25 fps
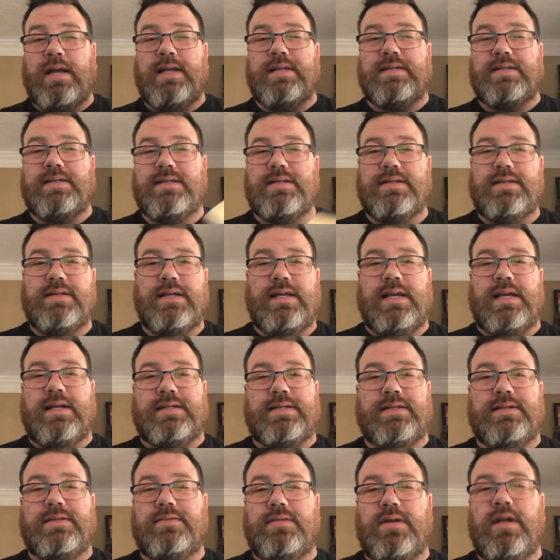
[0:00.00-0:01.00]
It's
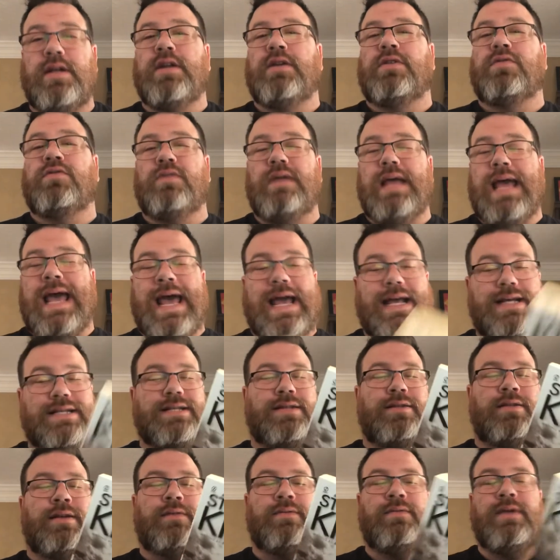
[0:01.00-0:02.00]
an
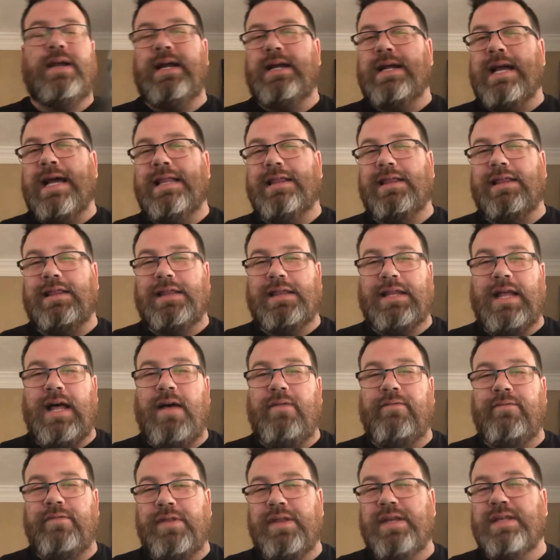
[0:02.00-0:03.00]
excellent read. I
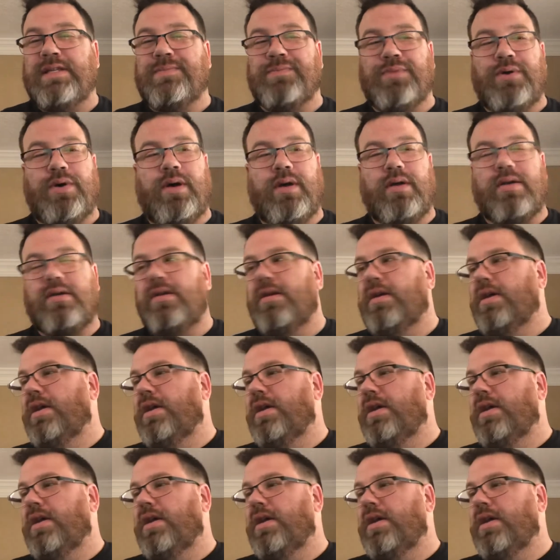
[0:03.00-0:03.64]
love this book.